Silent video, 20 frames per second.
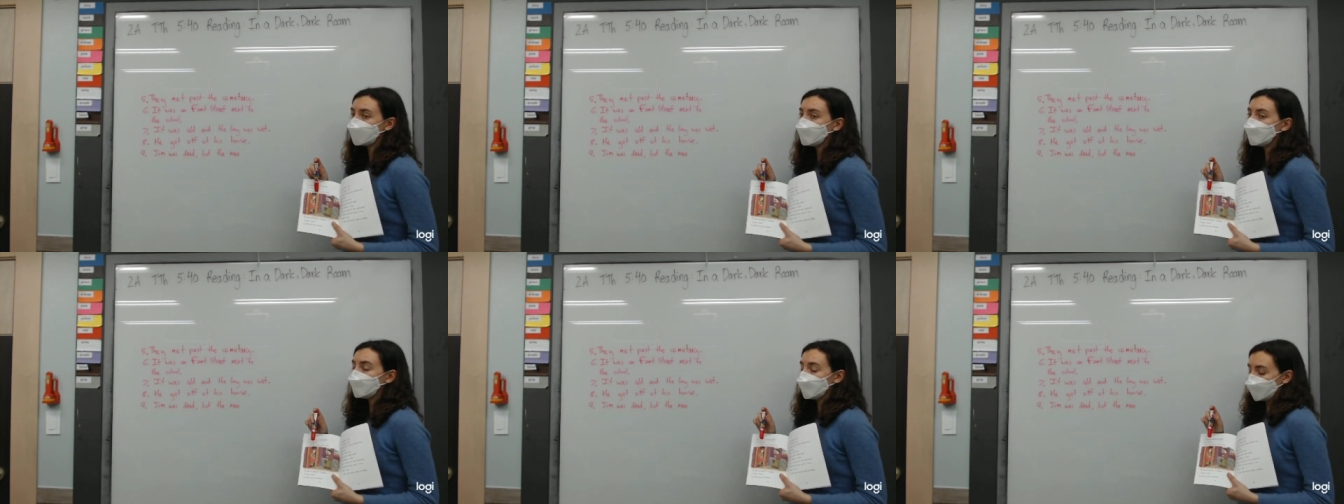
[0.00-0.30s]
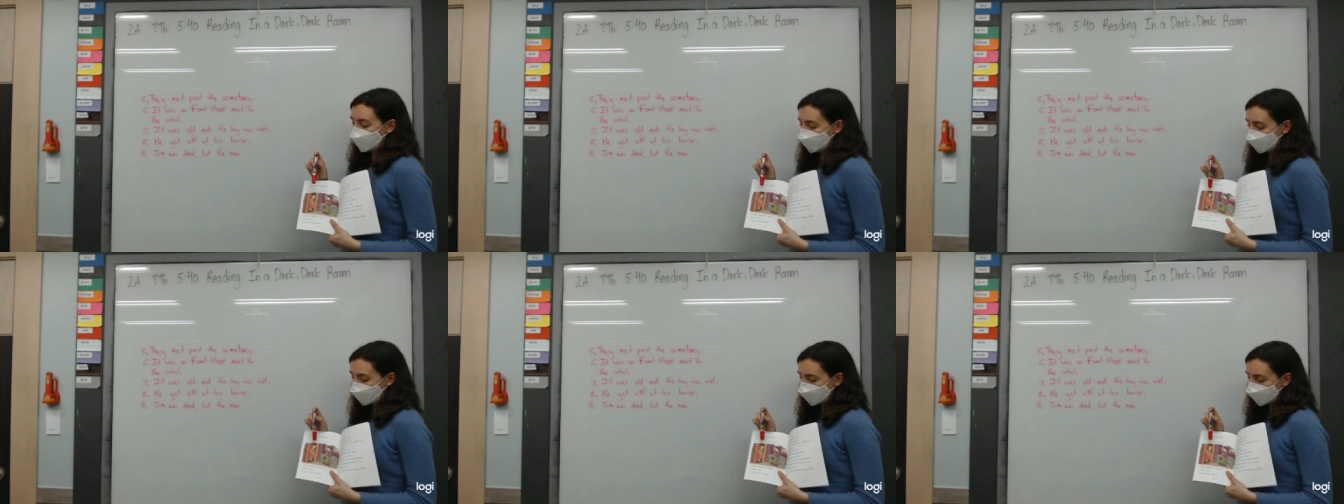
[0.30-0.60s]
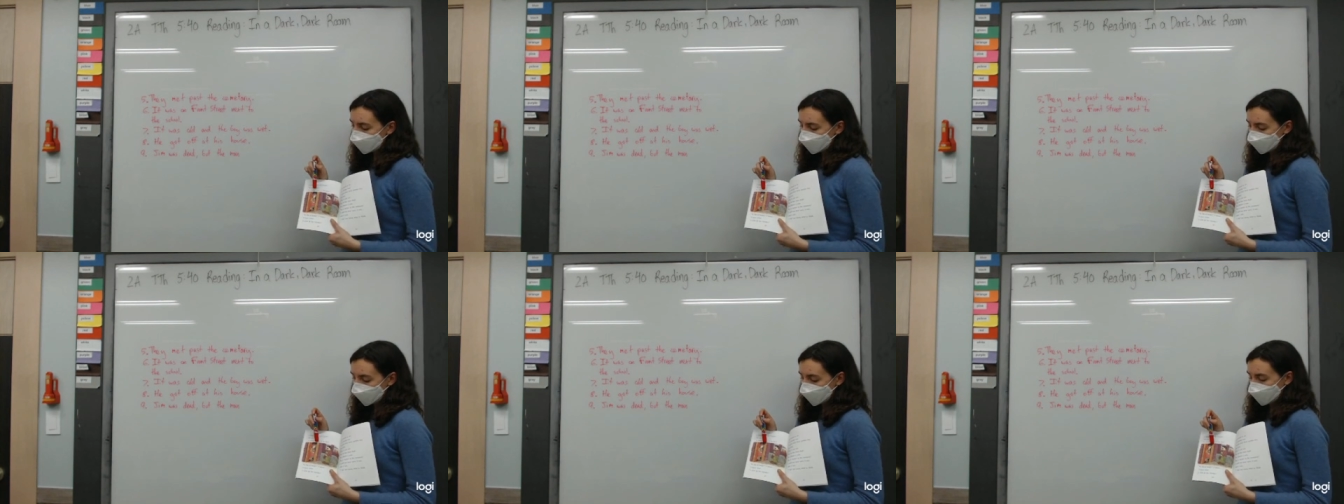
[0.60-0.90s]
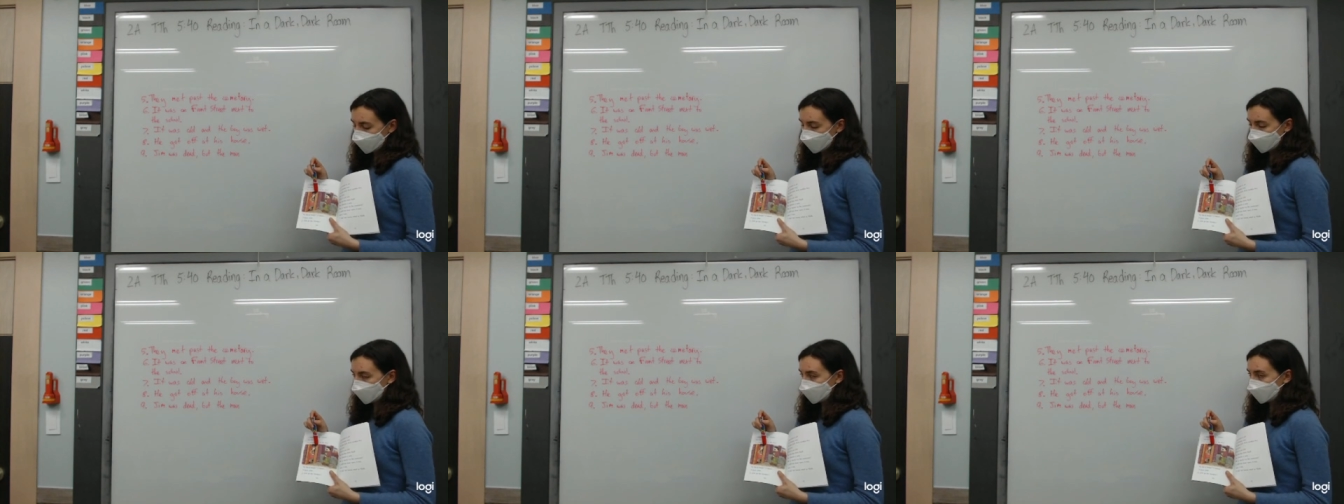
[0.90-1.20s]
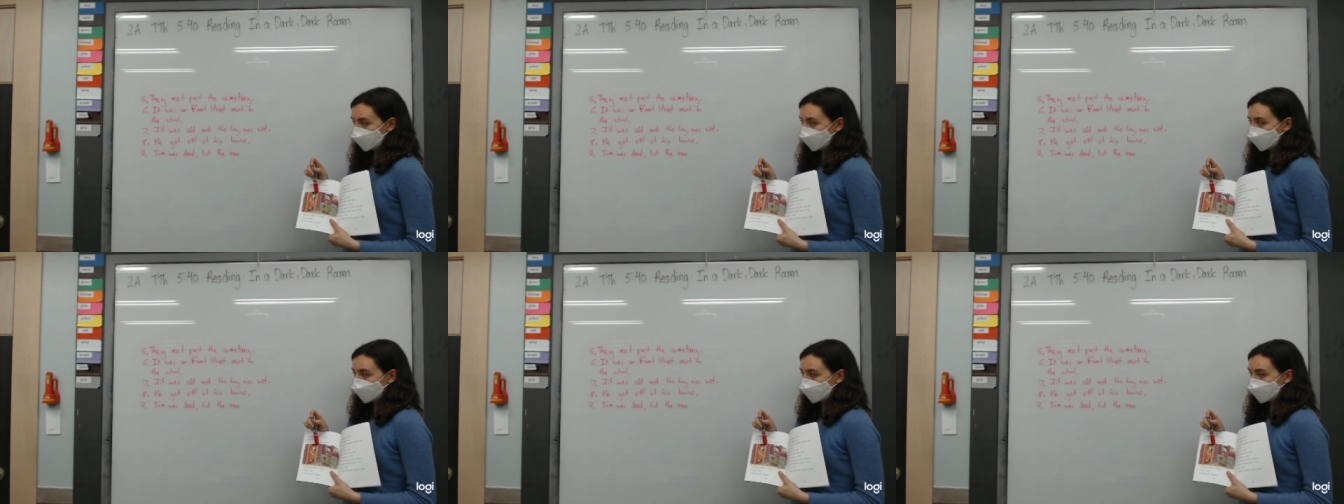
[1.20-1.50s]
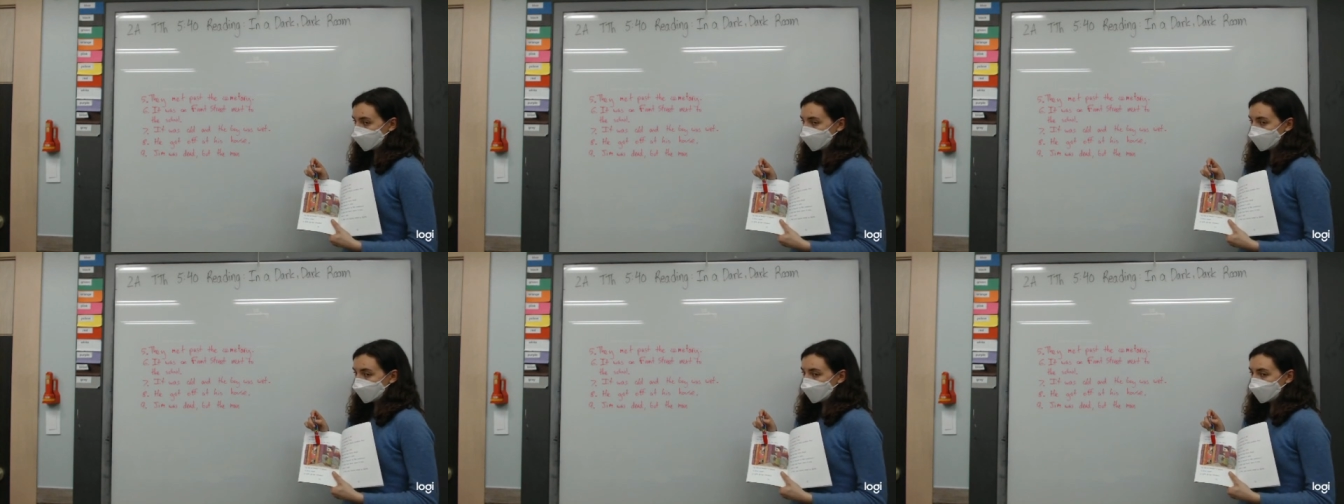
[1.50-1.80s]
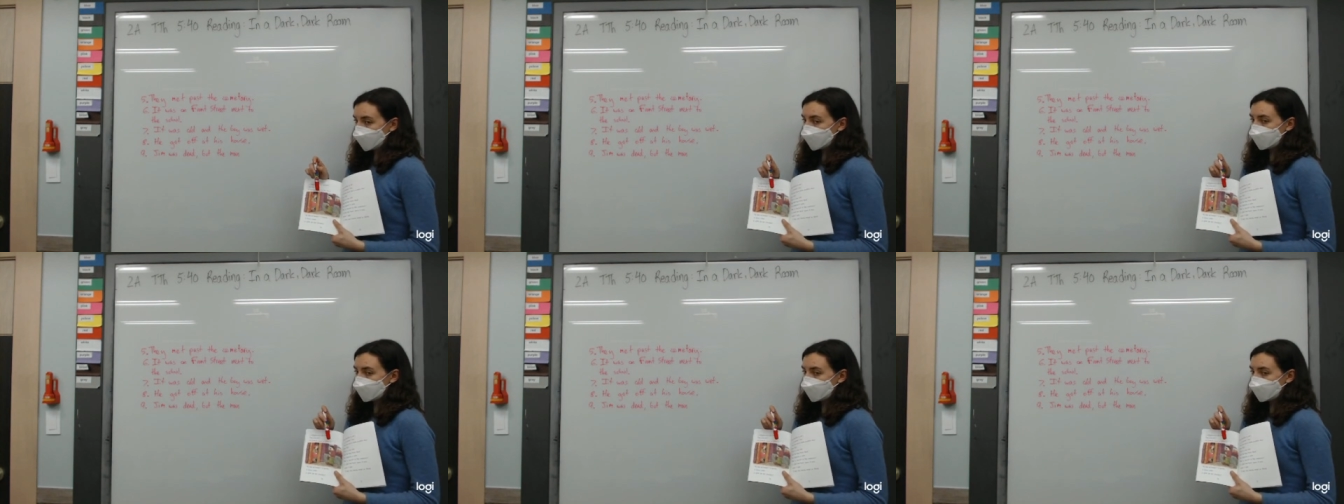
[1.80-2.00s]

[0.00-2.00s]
the woman knows, the